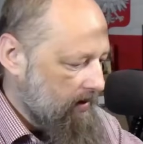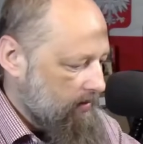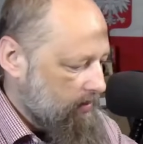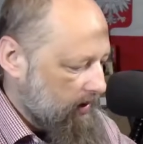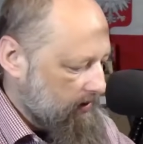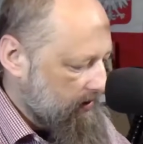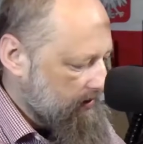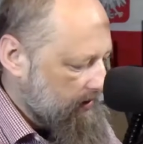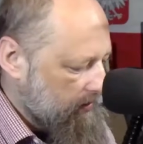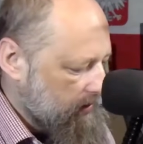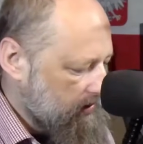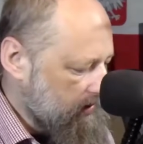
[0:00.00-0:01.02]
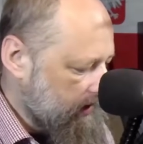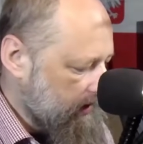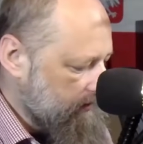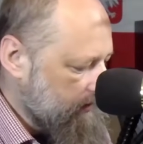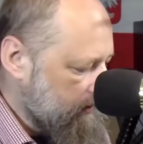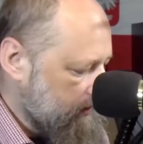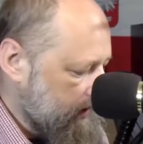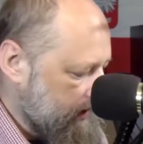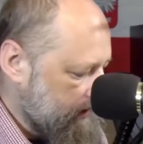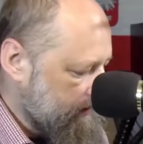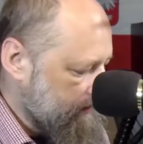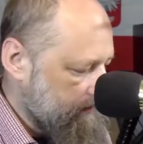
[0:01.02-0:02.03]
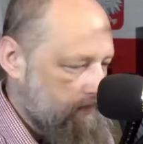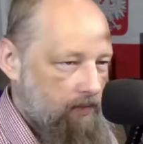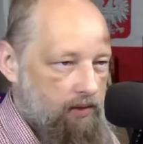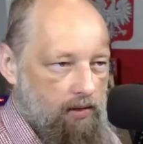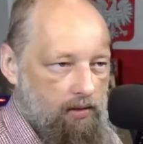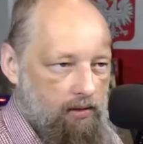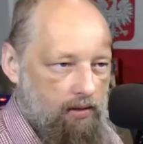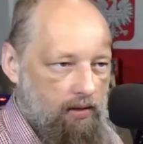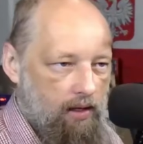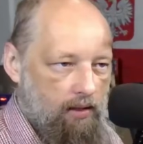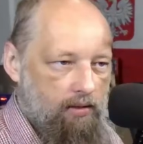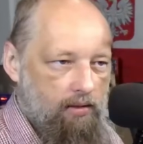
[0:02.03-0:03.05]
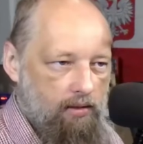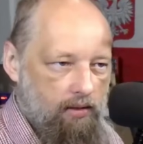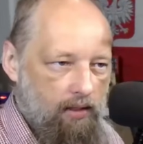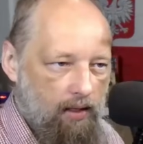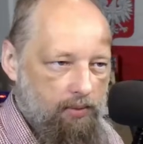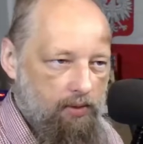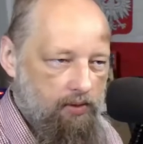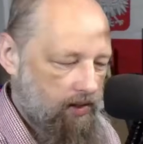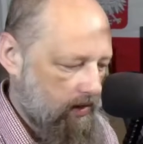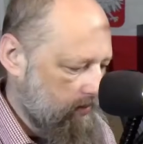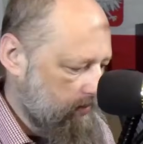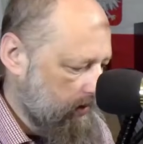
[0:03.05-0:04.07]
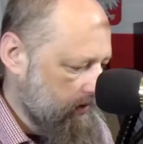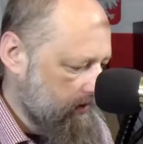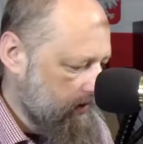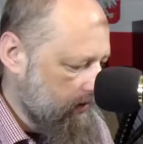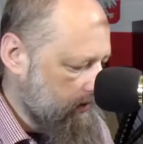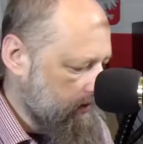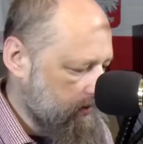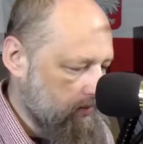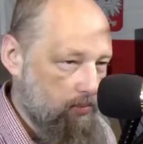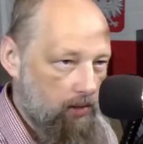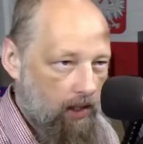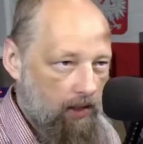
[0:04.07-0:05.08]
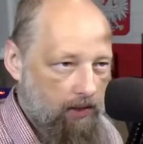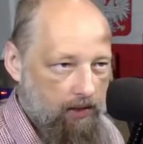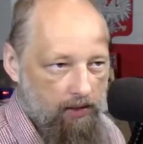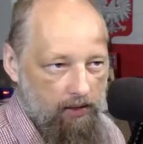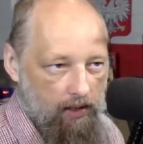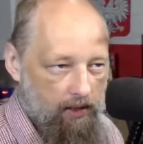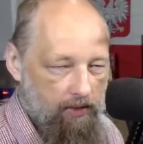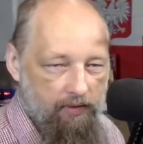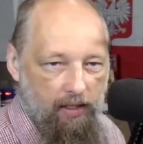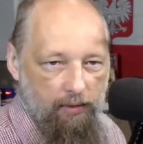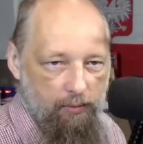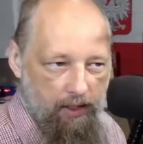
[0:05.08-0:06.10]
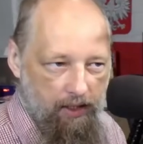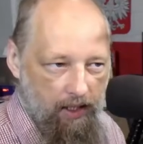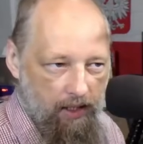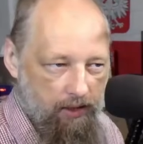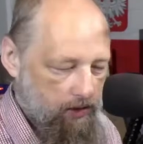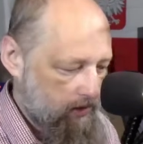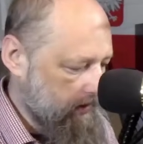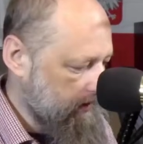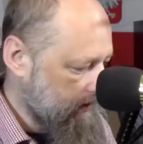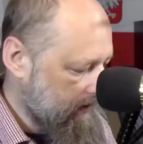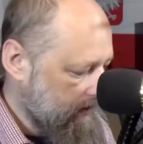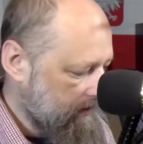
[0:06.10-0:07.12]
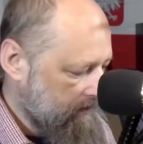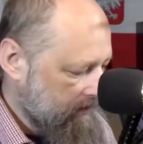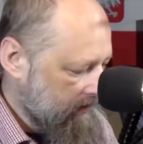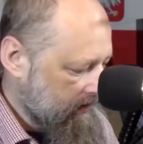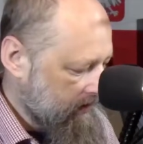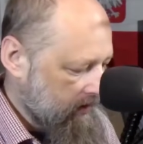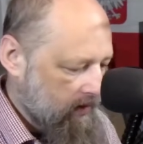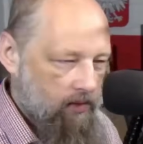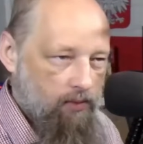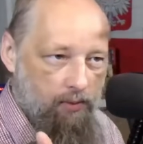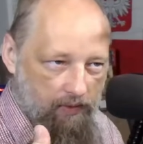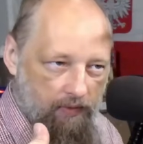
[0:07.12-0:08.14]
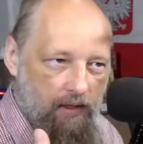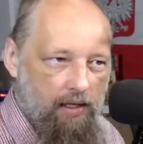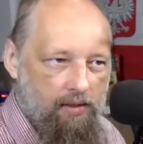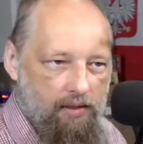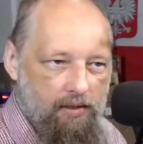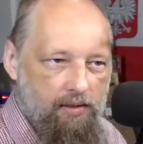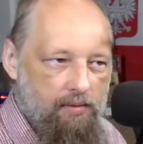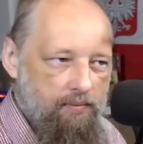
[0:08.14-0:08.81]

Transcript: but since I'm using infrared, that Kapton tape is going to block a lot of that radiation, reflect it,